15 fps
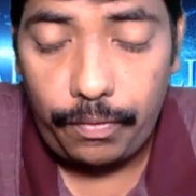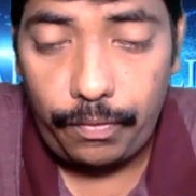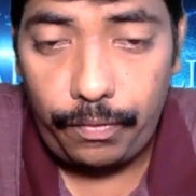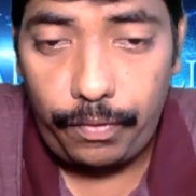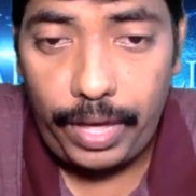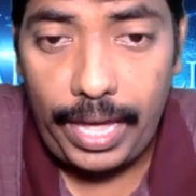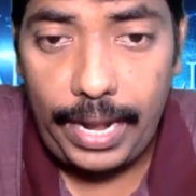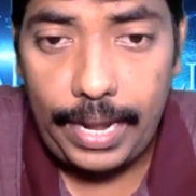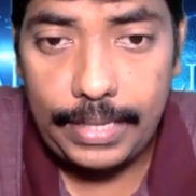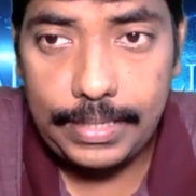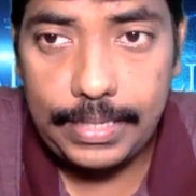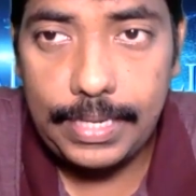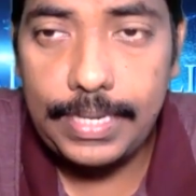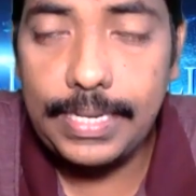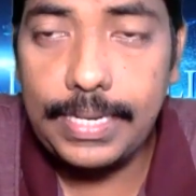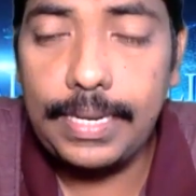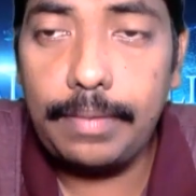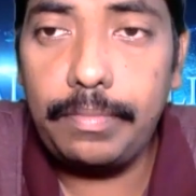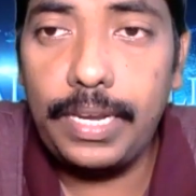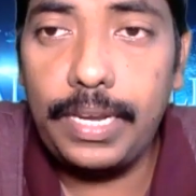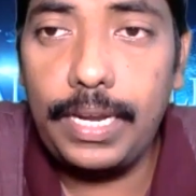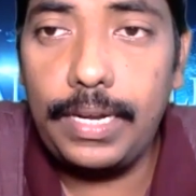where a
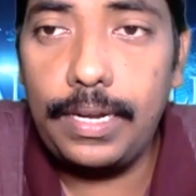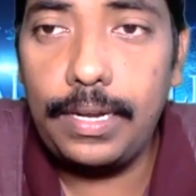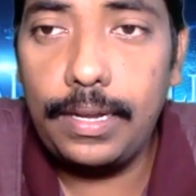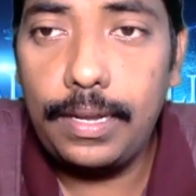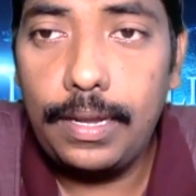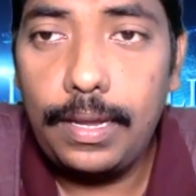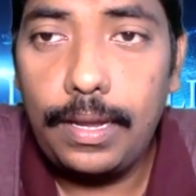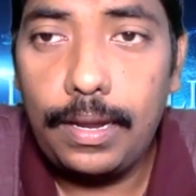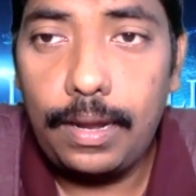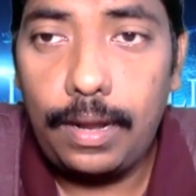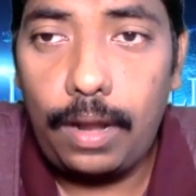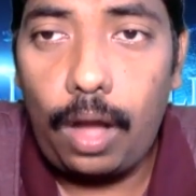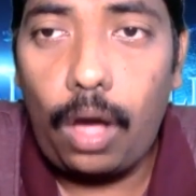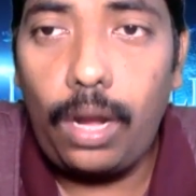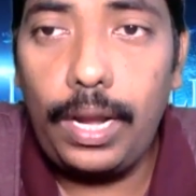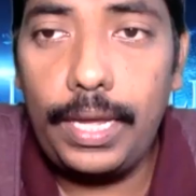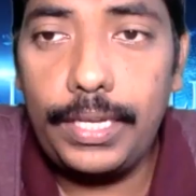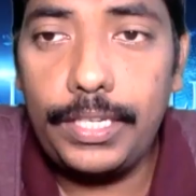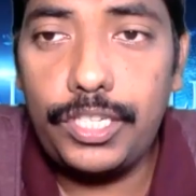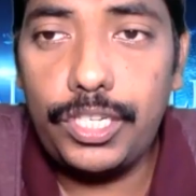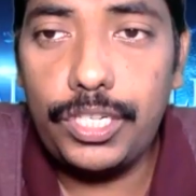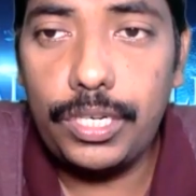system needs
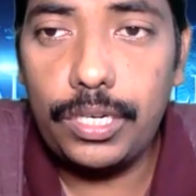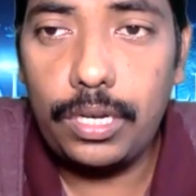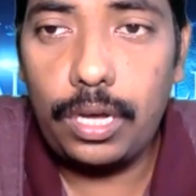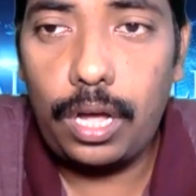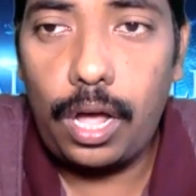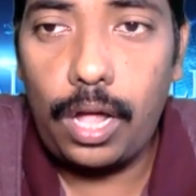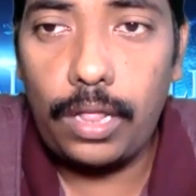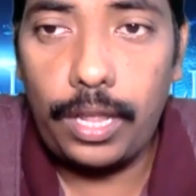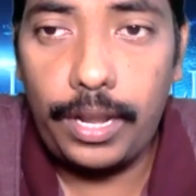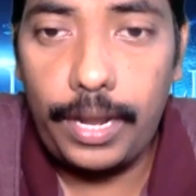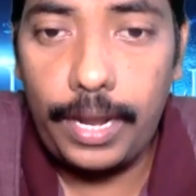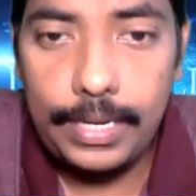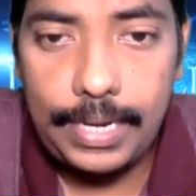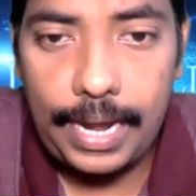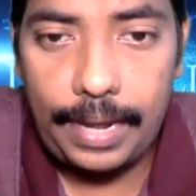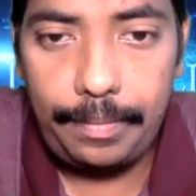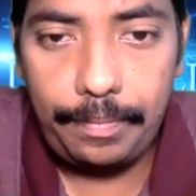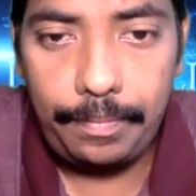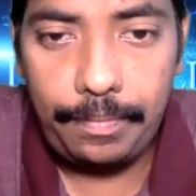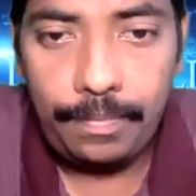knowledge on the real time.